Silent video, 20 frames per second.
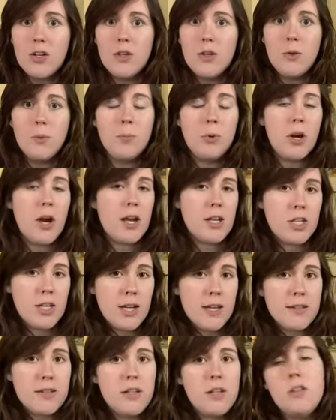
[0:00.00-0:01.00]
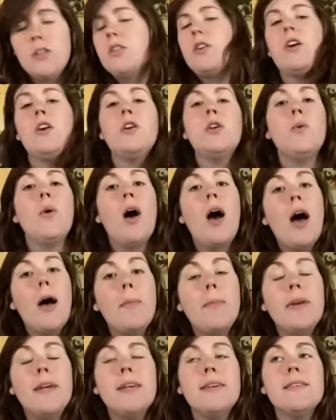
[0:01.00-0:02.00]
new projects, not start new
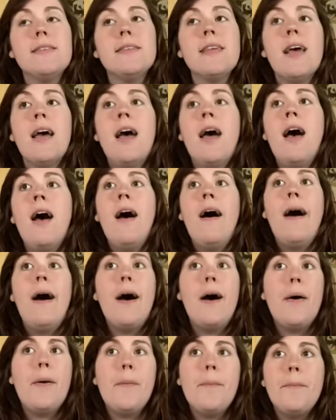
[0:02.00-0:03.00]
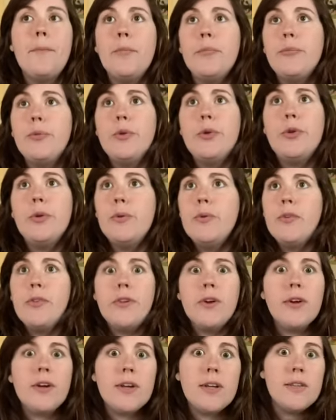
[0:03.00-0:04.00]
hobbies, um, reduce
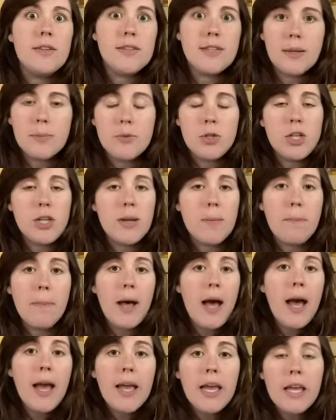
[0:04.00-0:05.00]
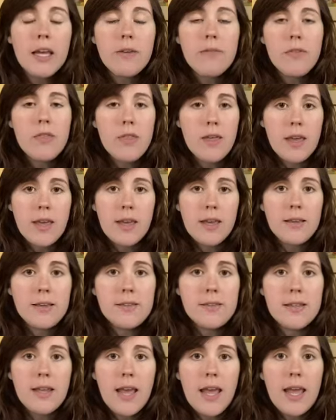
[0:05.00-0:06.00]
their consumption and buying of
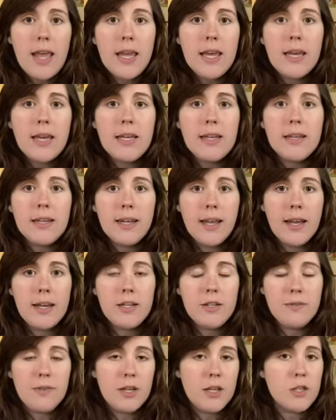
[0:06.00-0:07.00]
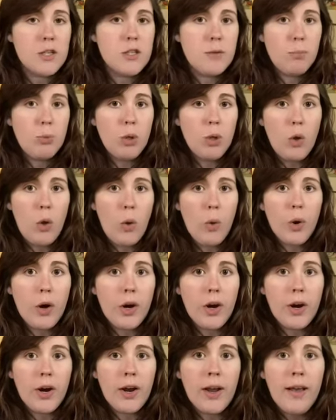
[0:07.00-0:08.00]
things and kind of
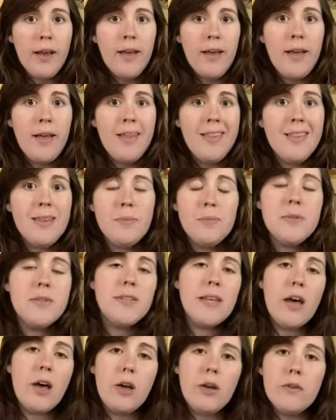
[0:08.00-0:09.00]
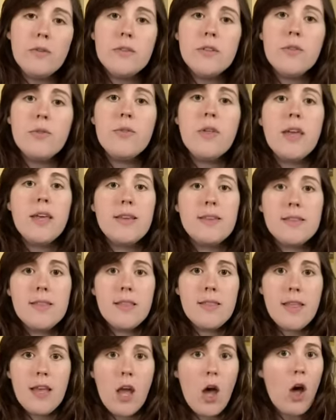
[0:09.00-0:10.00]
explore themselves and things
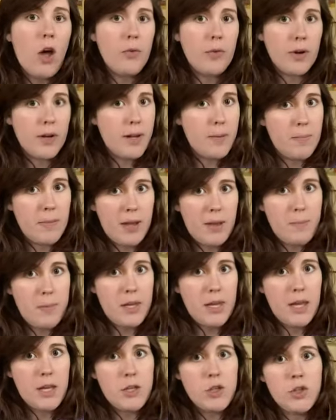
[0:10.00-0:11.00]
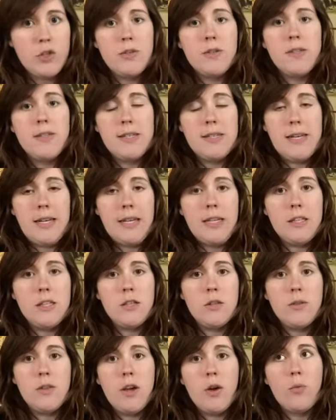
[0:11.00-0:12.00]
that they already might be interested in
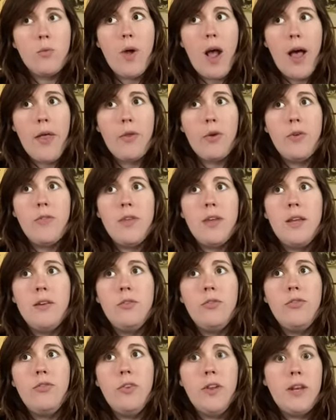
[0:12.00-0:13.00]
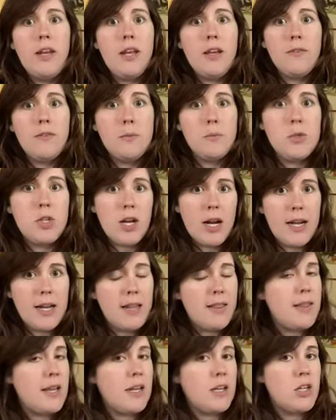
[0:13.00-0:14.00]
so that rather than flitting from
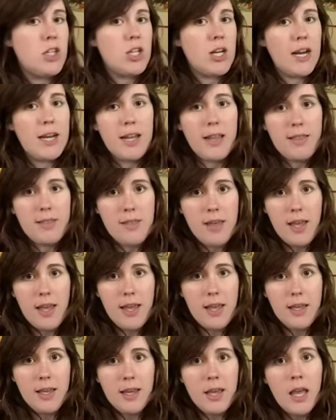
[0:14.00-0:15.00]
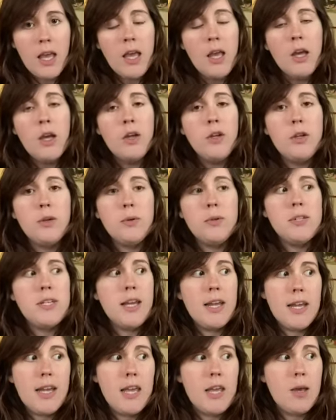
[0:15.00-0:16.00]
shiny thing to shiny thing you are
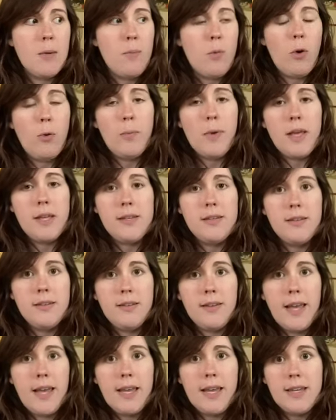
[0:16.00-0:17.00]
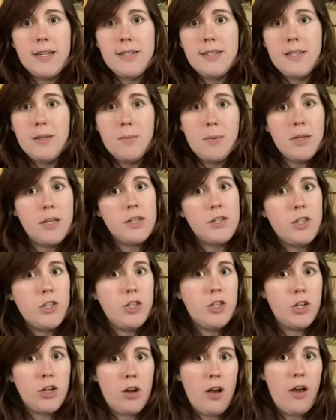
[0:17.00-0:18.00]
taking a moment to like deepen
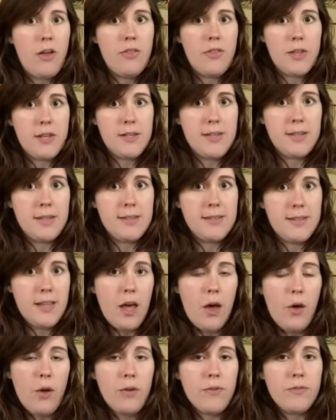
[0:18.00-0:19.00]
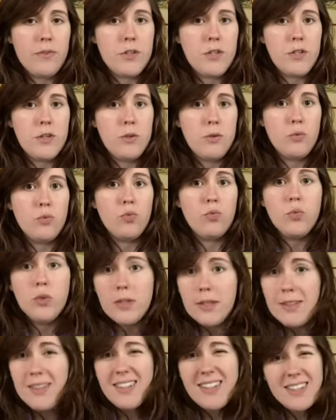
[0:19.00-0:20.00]
into your authentic self to
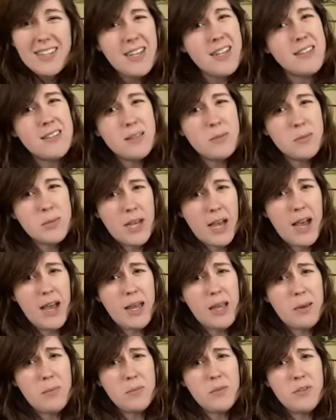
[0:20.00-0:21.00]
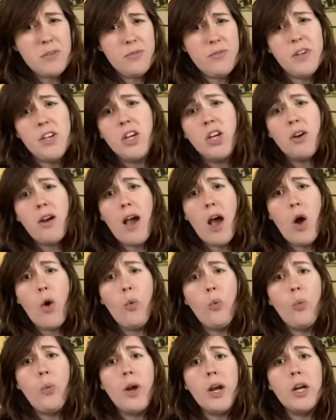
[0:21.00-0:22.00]
really take some time to figure
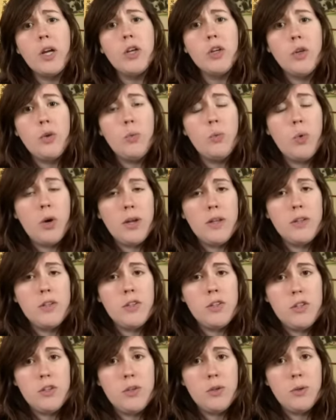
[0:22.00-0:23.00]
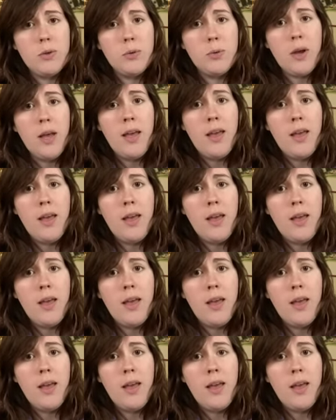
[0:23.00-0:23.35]
out where you want to